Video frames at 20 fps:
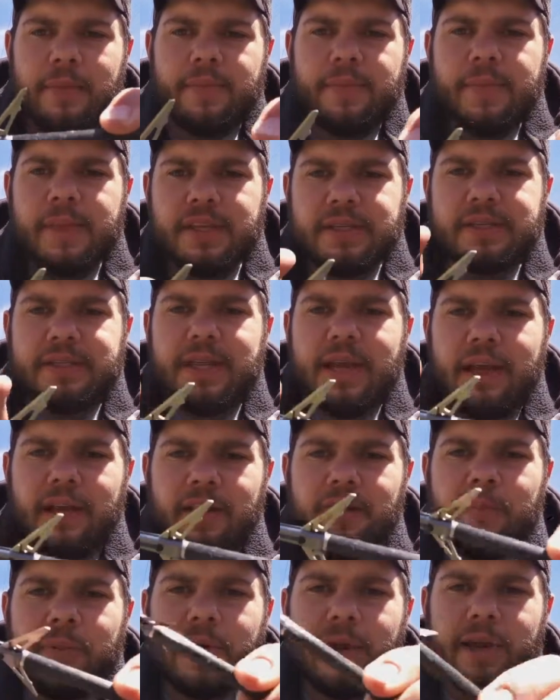This
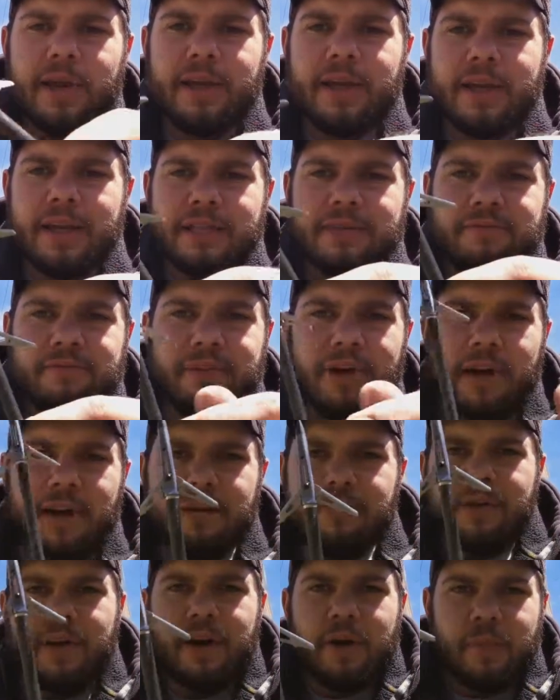style of broadhead is
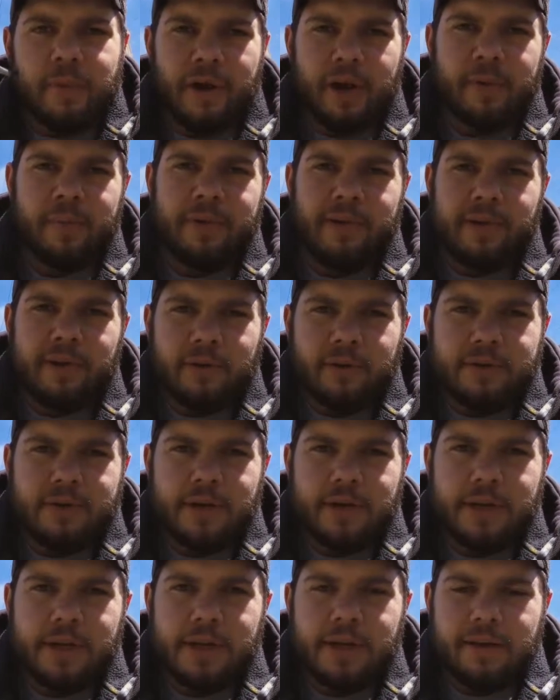very popular with
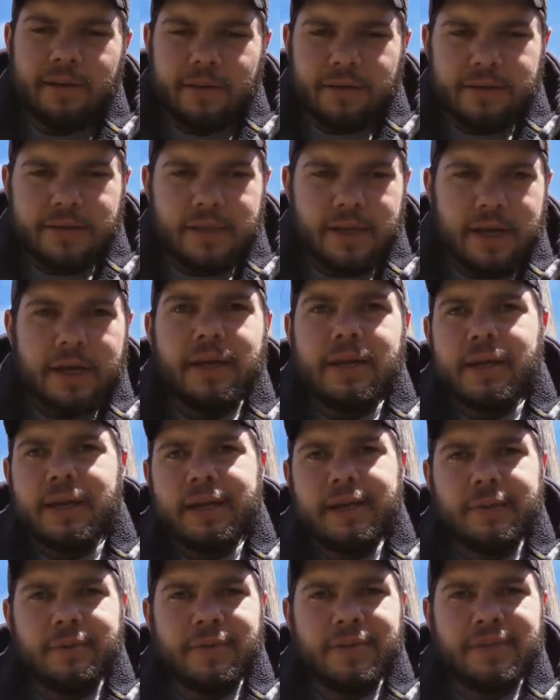turkey hunters.
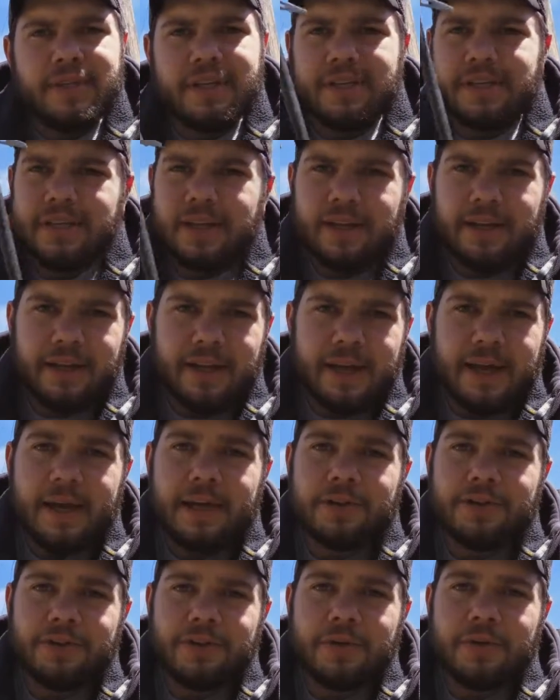You see a ton of
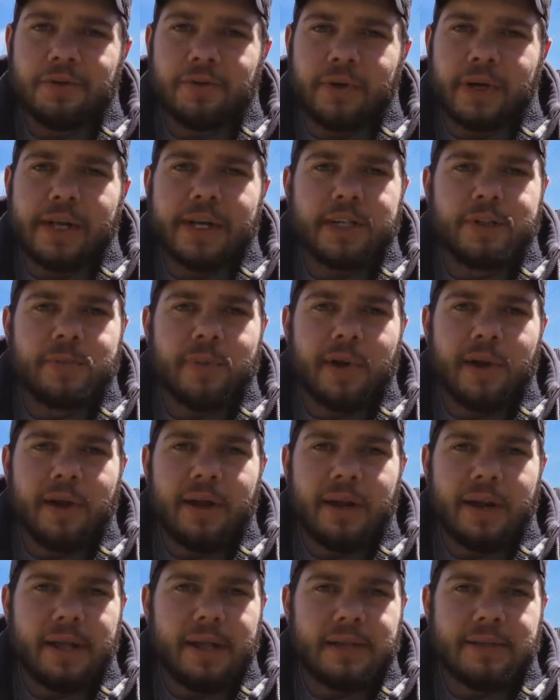guys shooting Rage
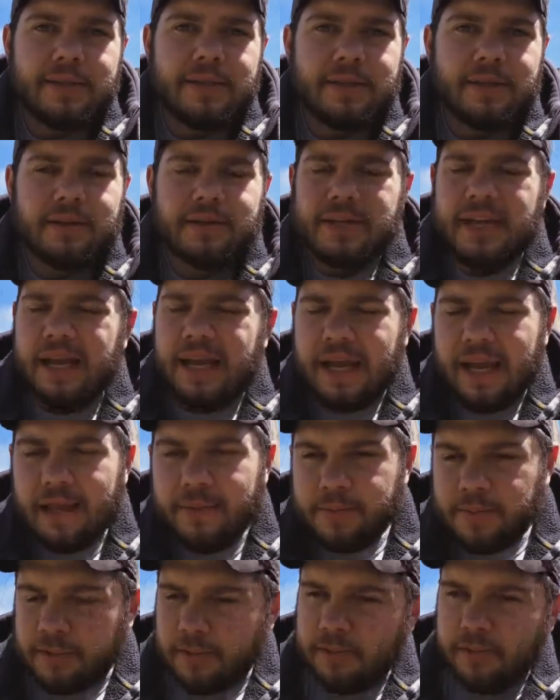broadheads, and there's
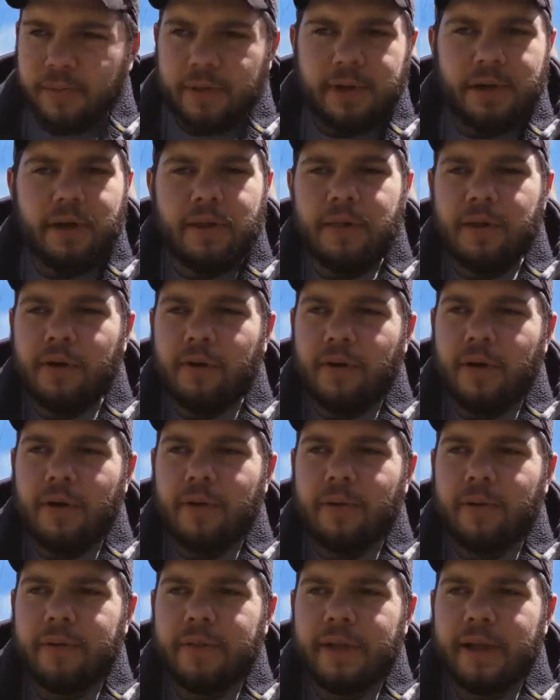absolutely nothing
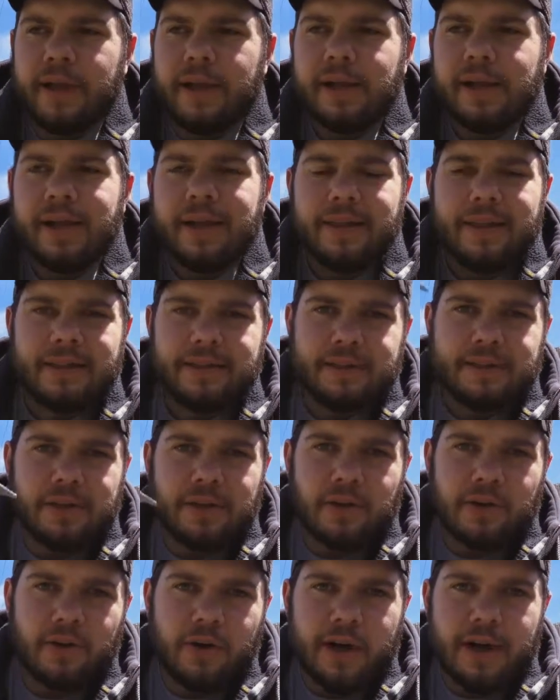wrong with that. This is a
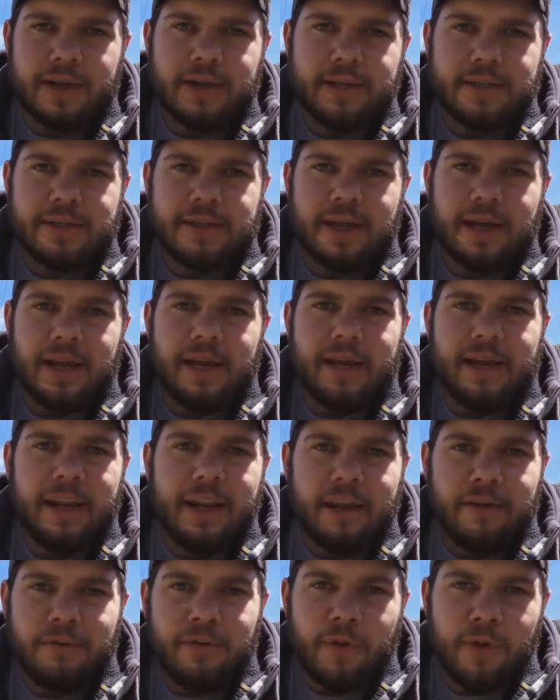great design
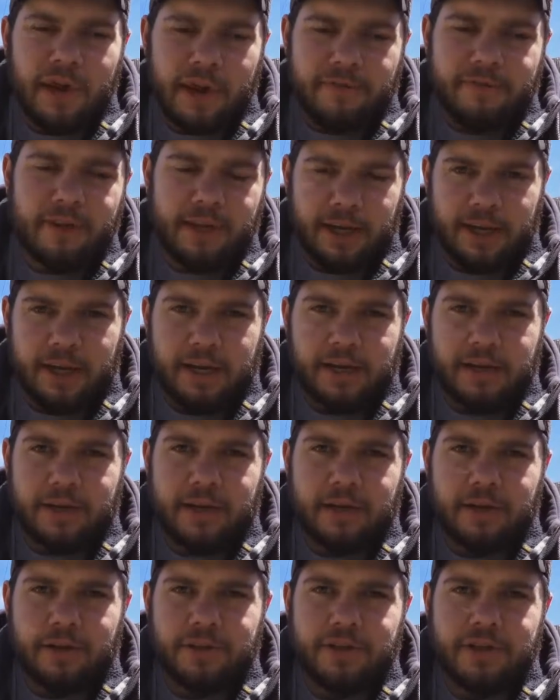if you have the kinetic
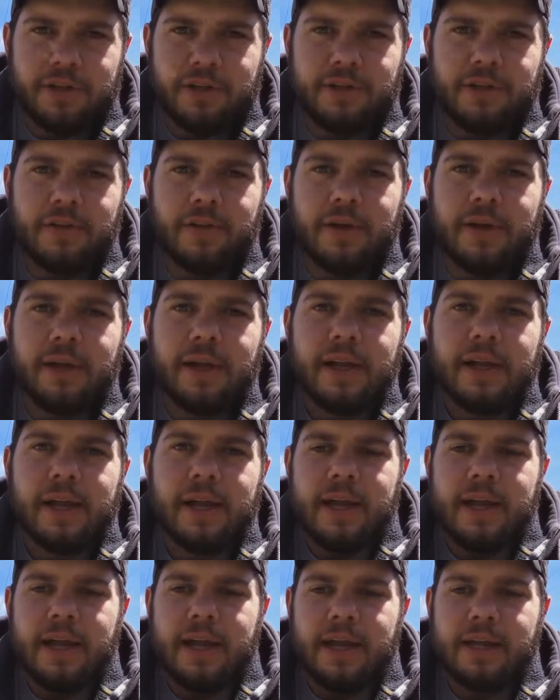energy to do it.
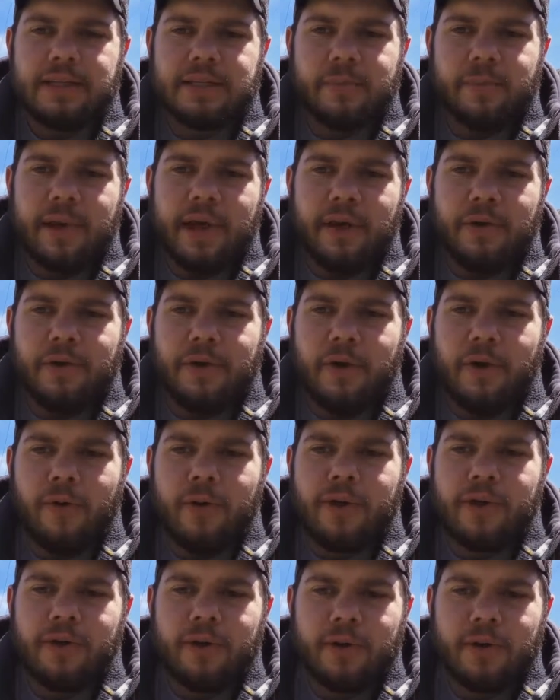It's about
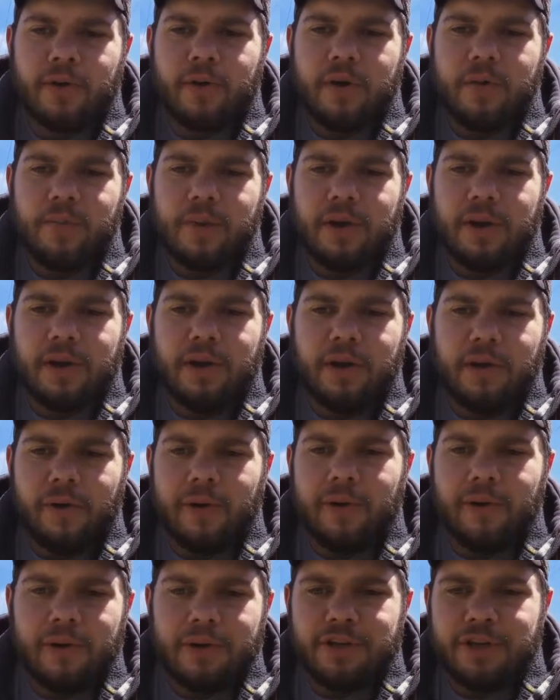knowing your equipment and
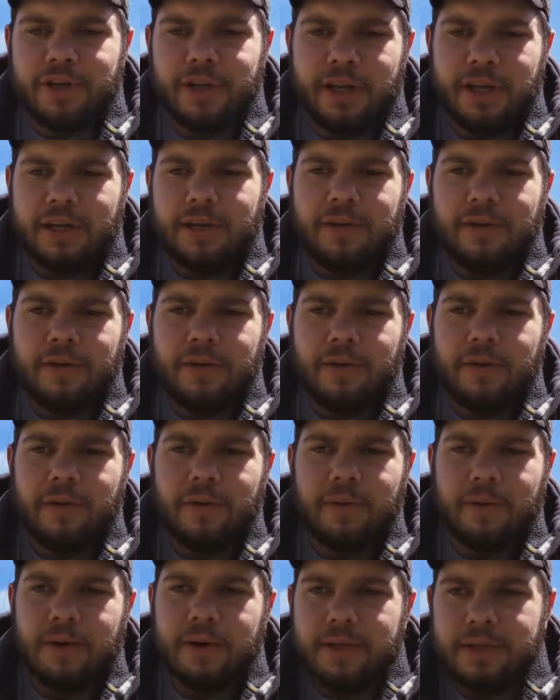knowing what you need to
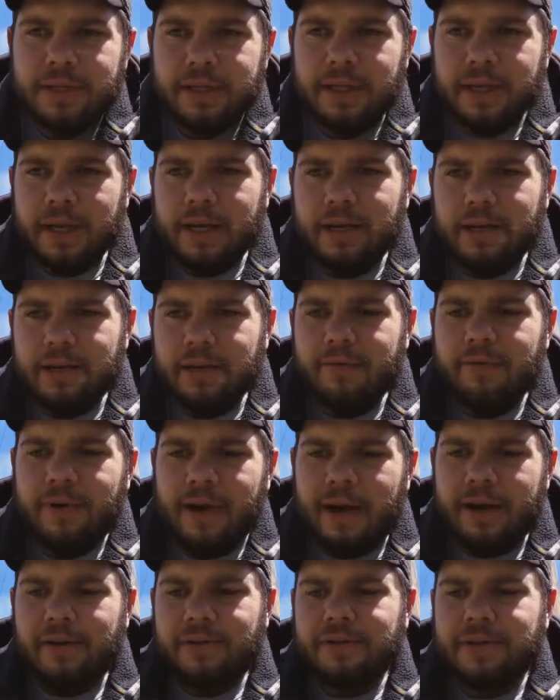do to get into the
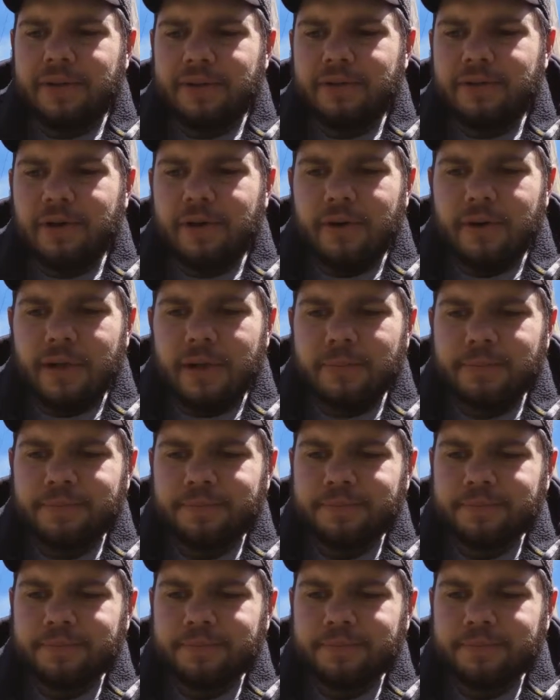vitals on a turkey.